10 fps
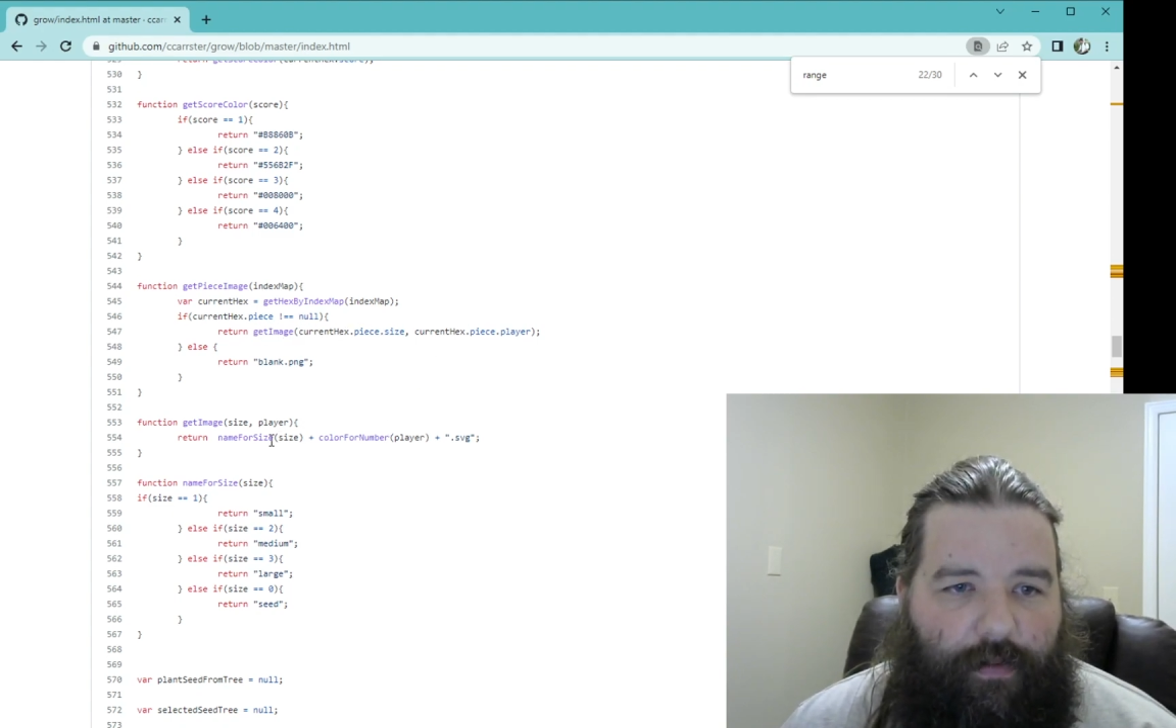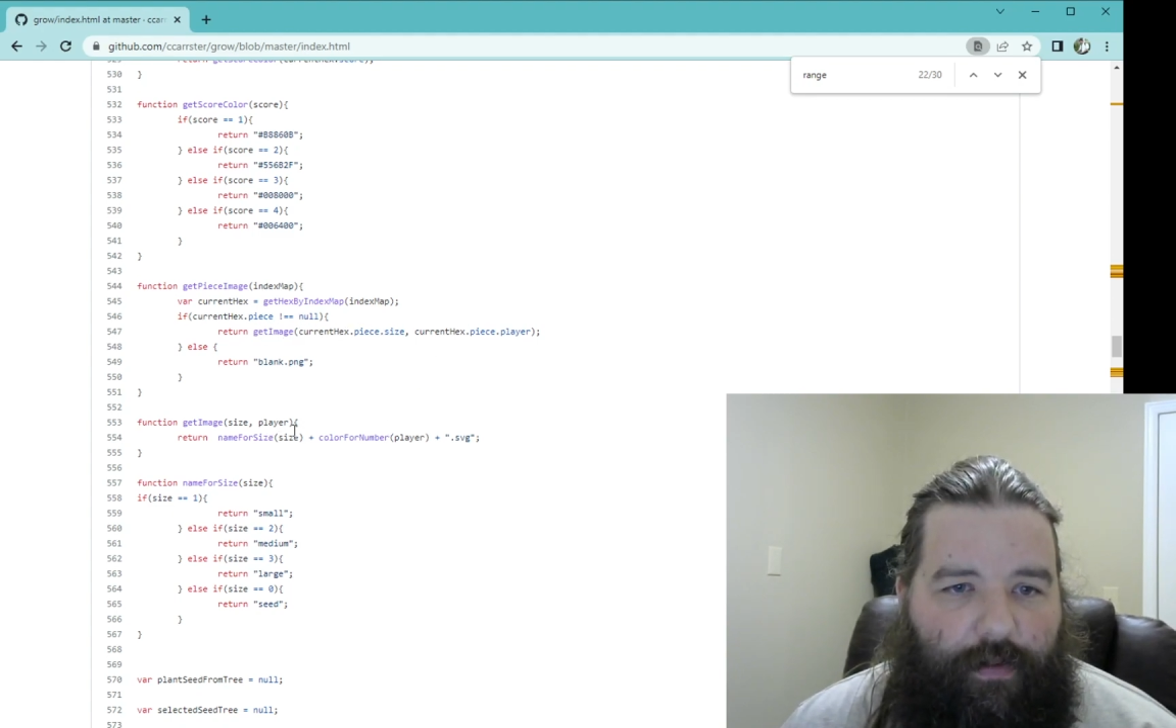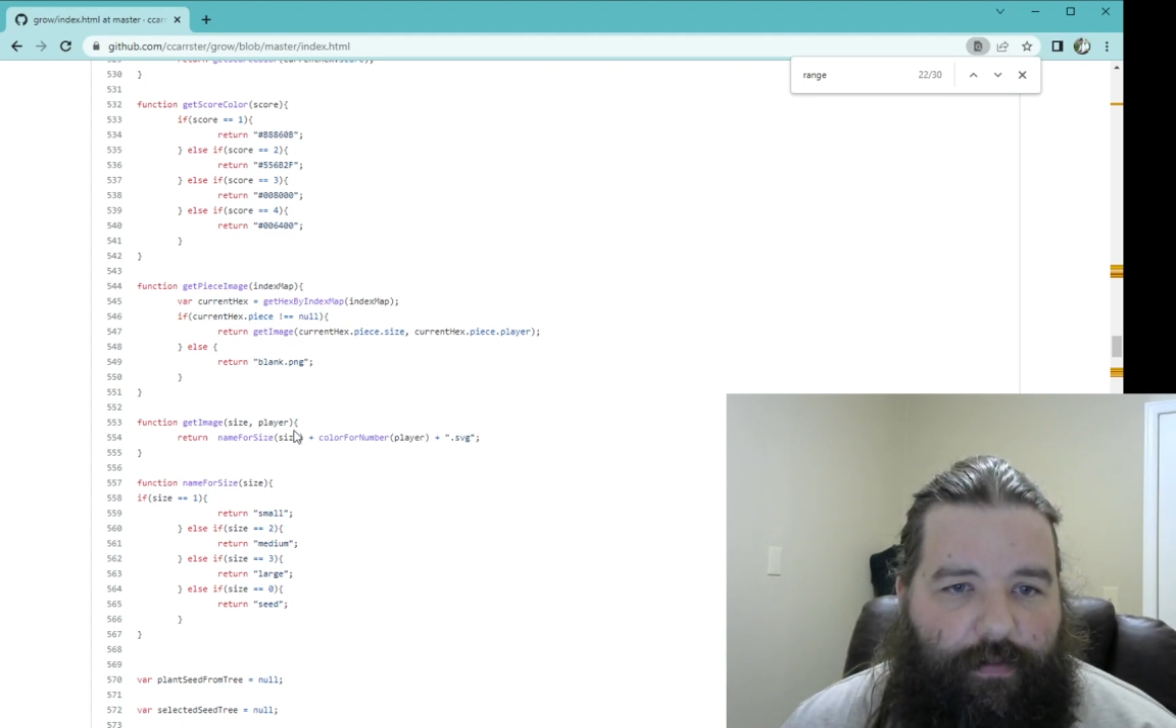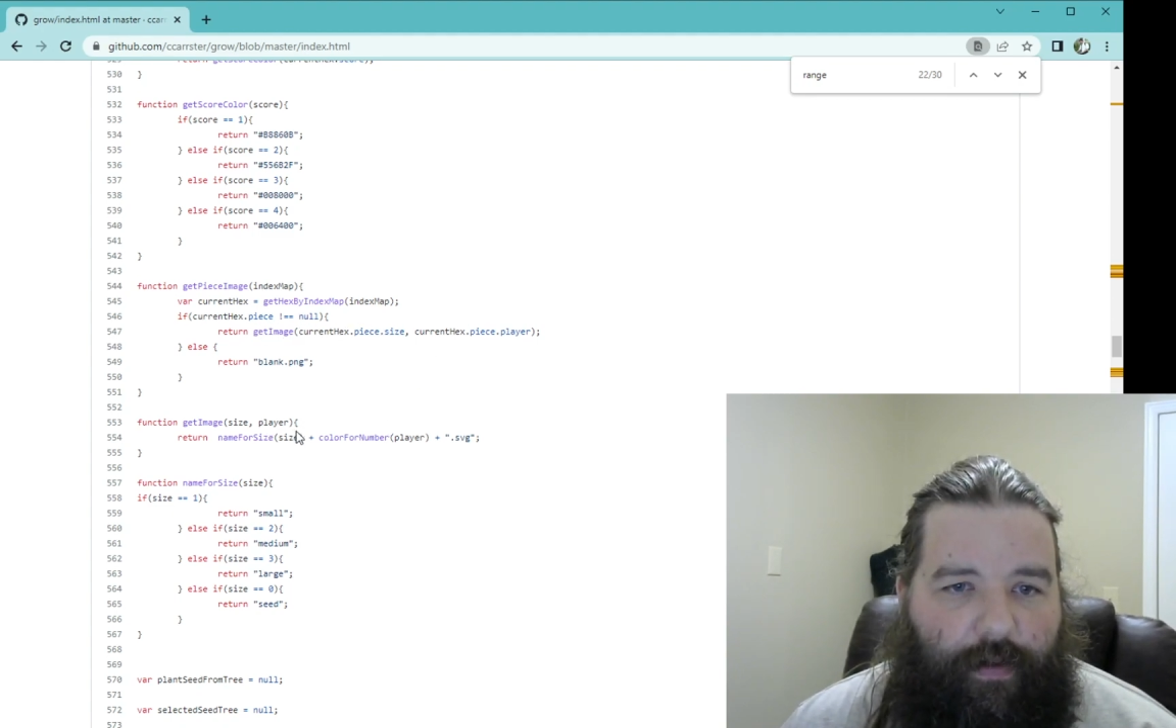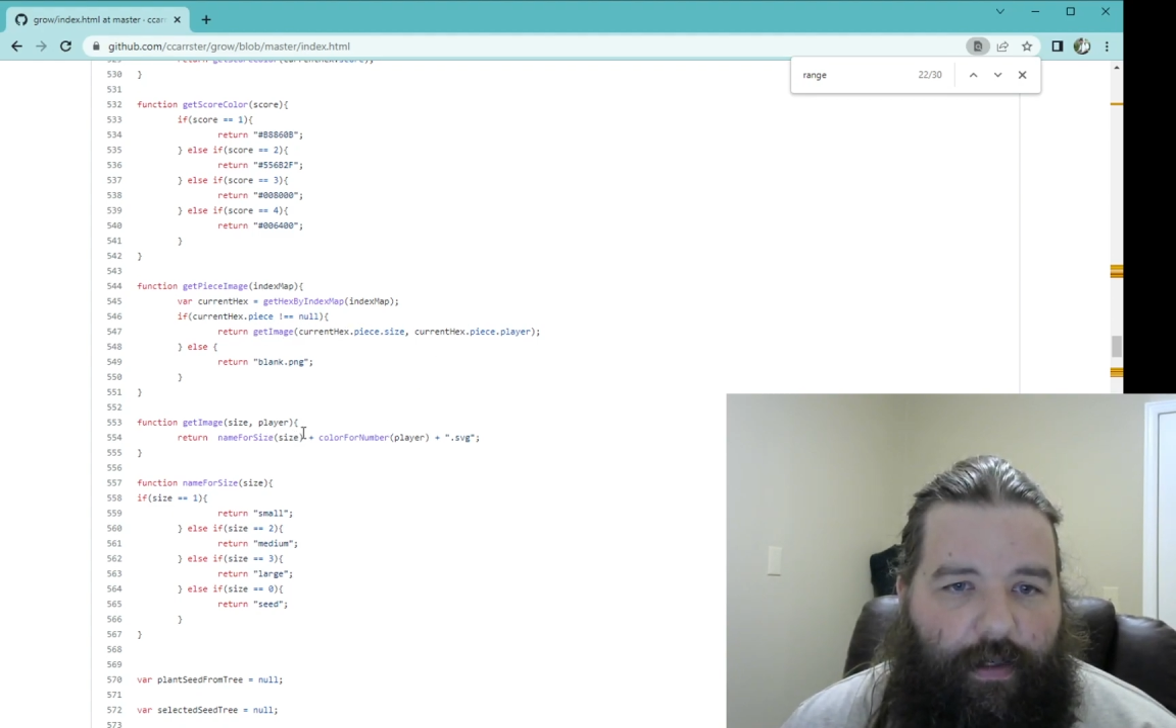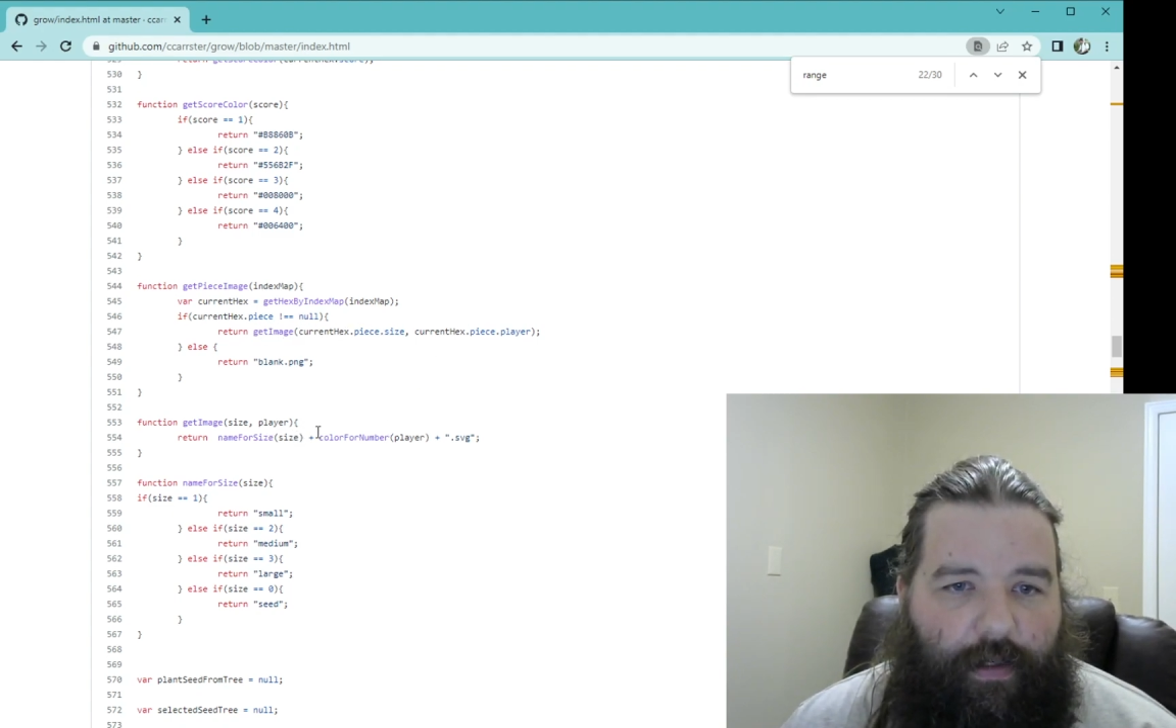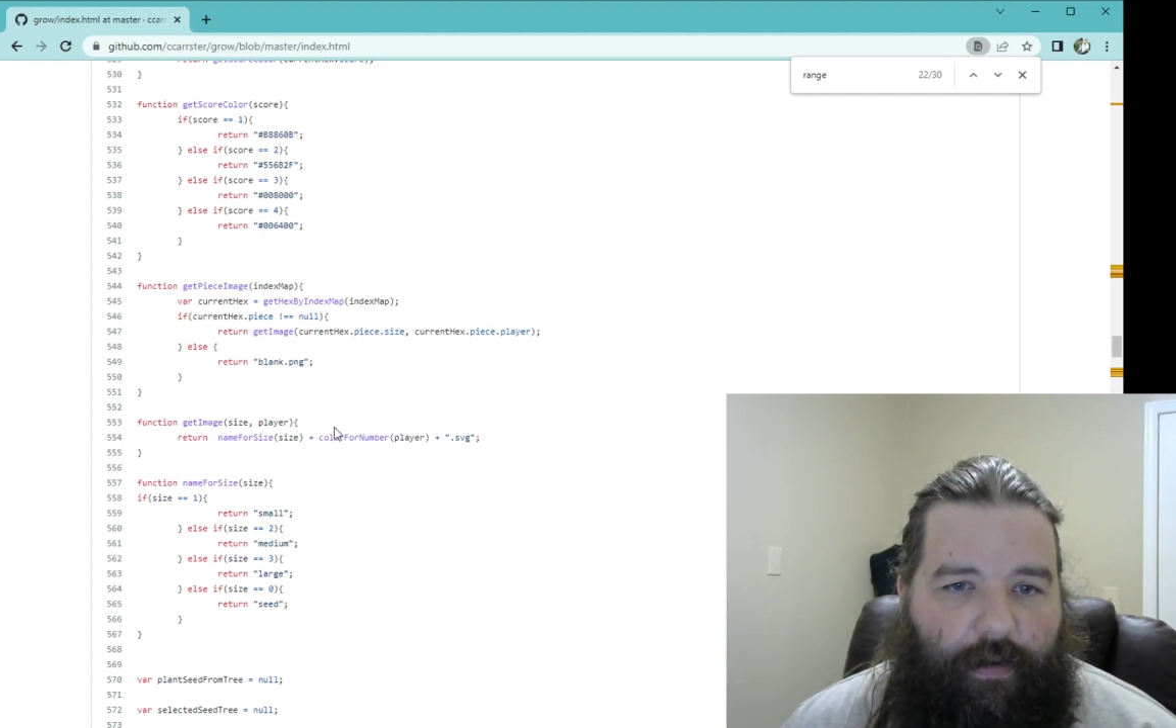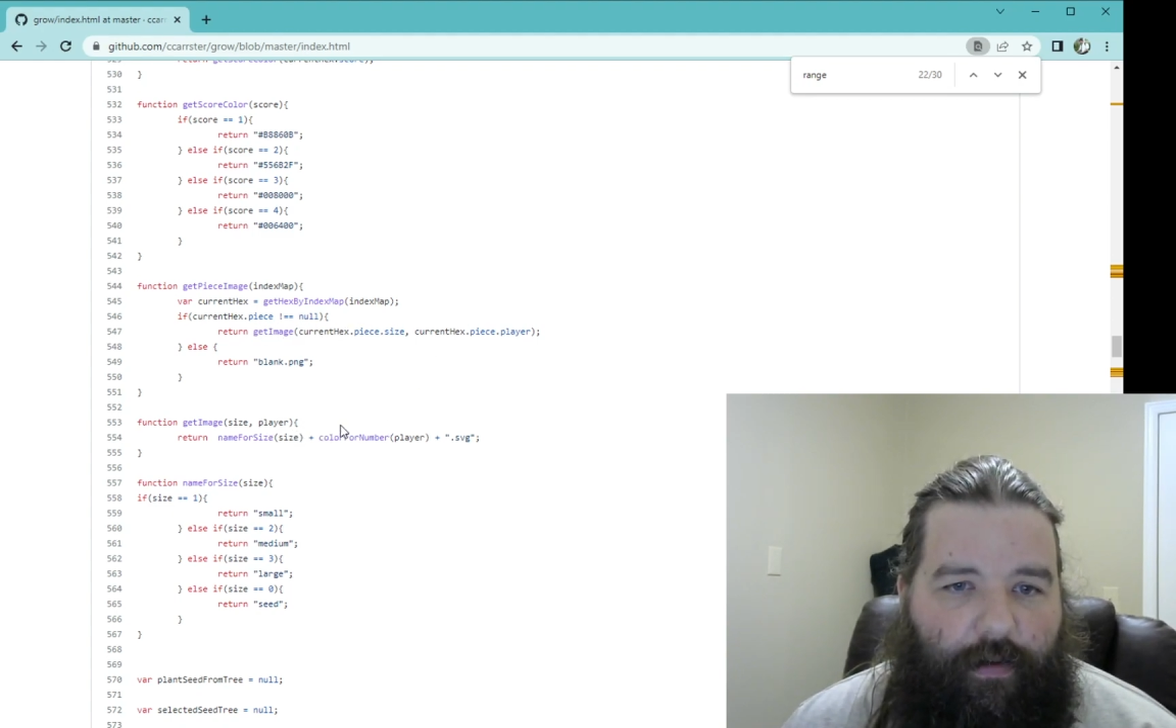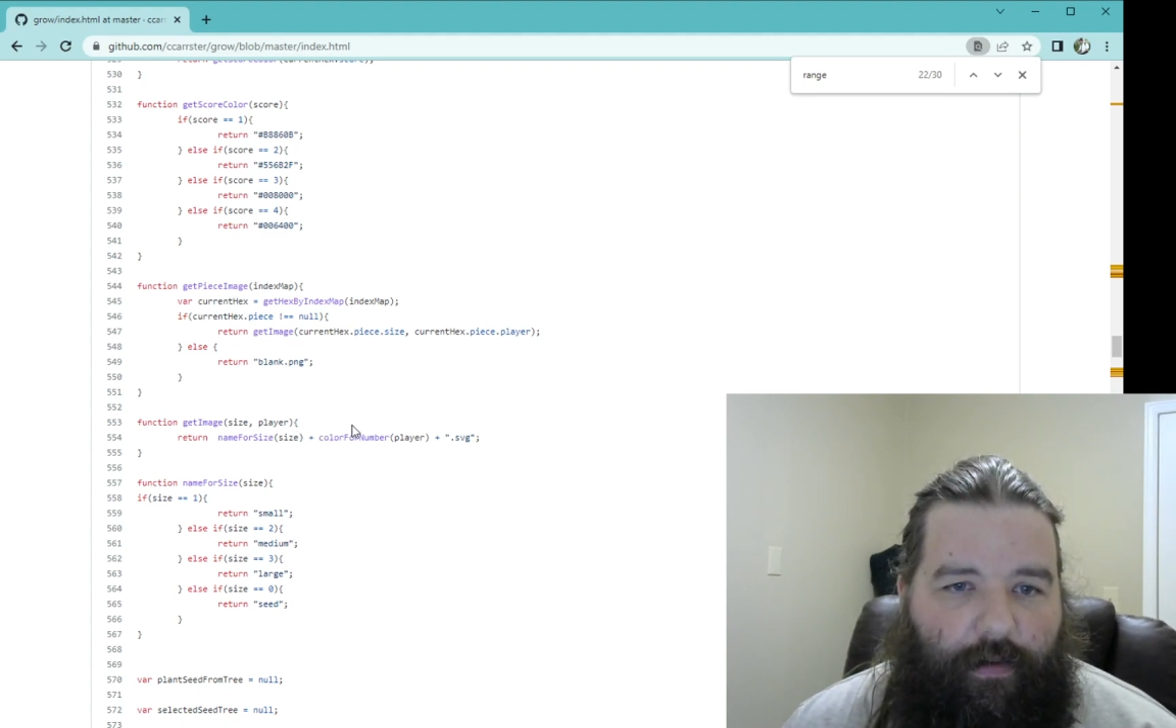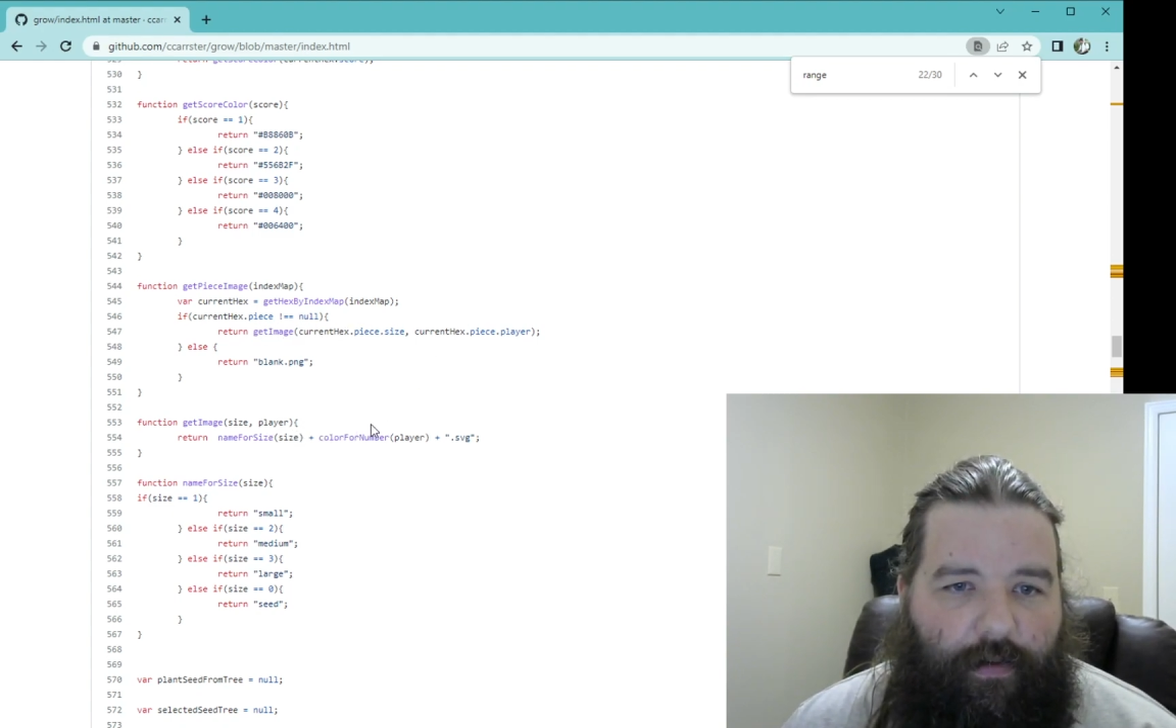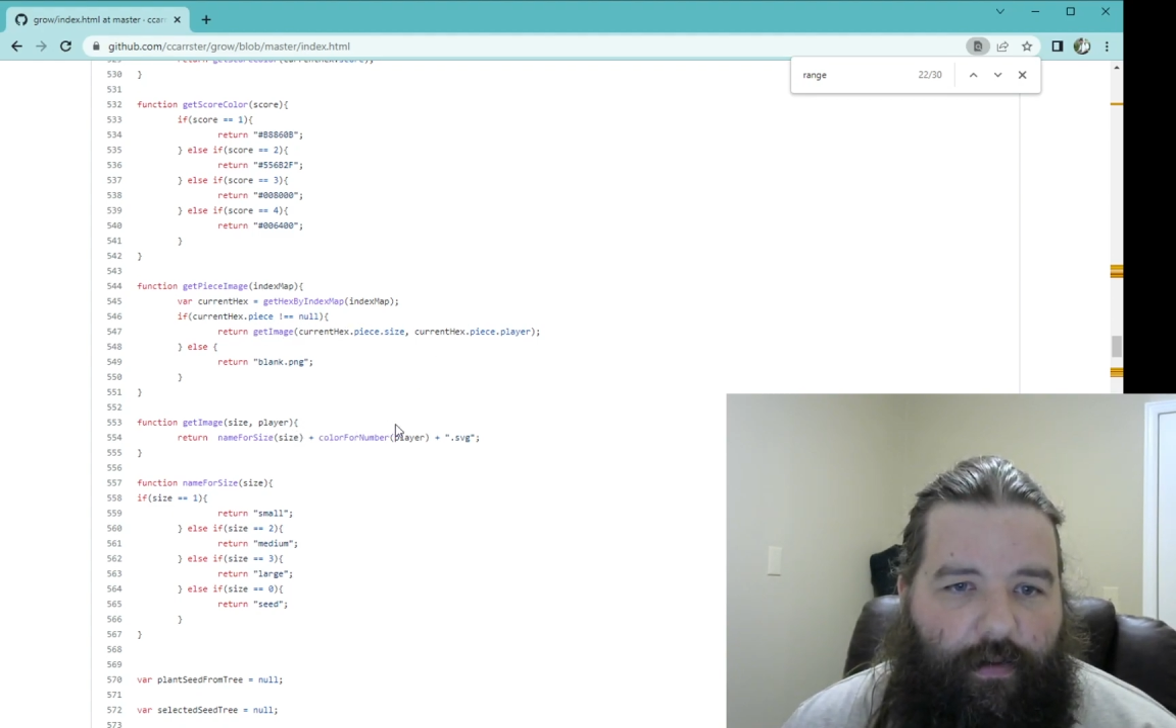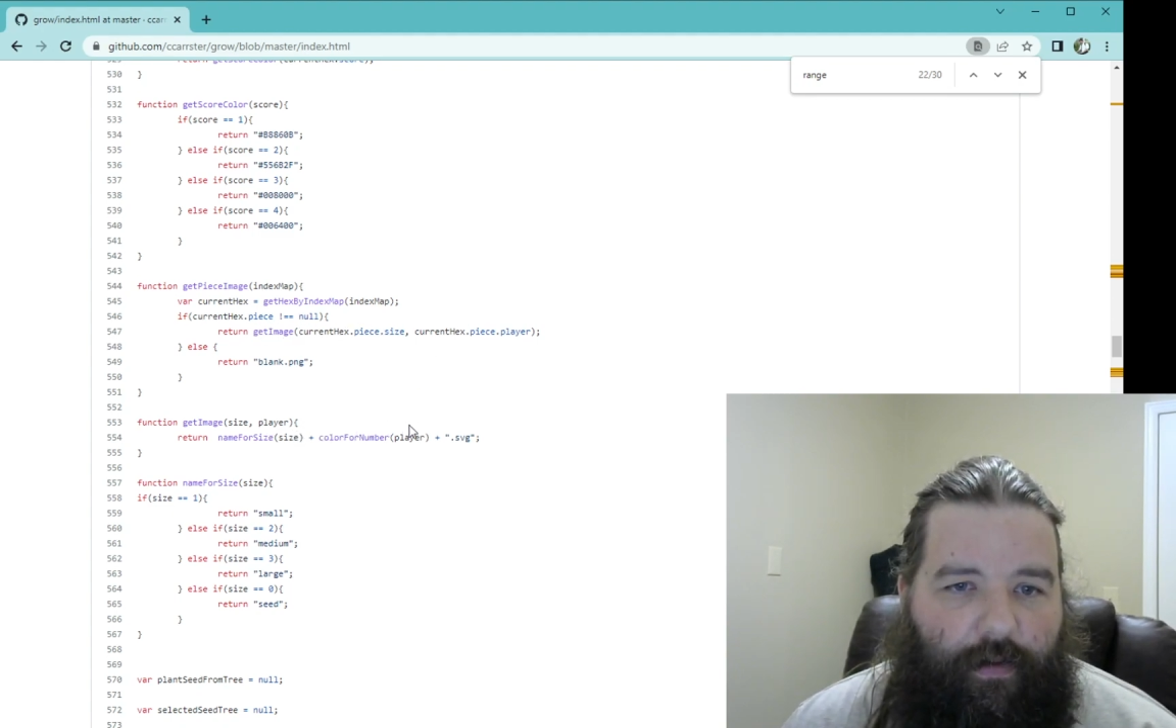which is right here,